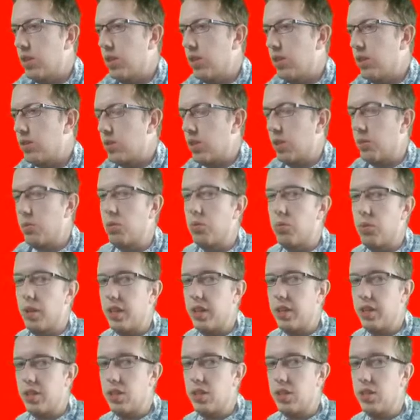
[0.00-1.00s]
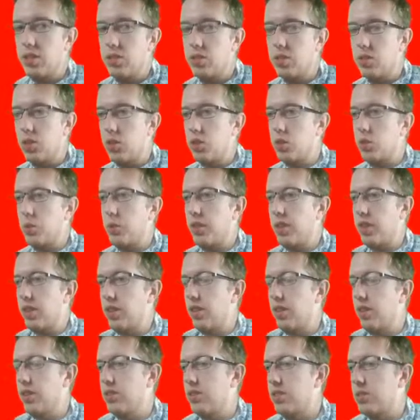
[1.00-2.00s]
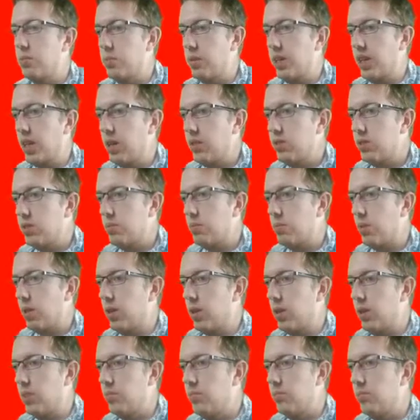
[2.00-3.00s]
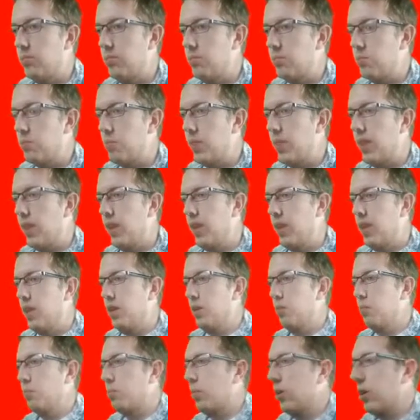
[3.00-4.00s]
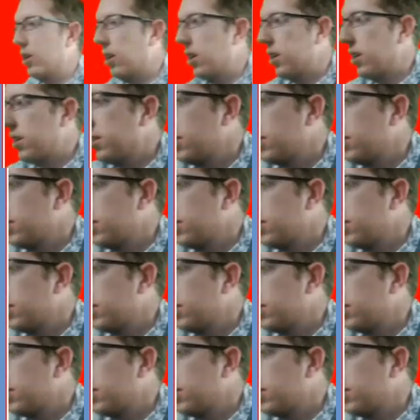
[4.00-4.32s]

so that we're ready to start doing something else tomorrow. But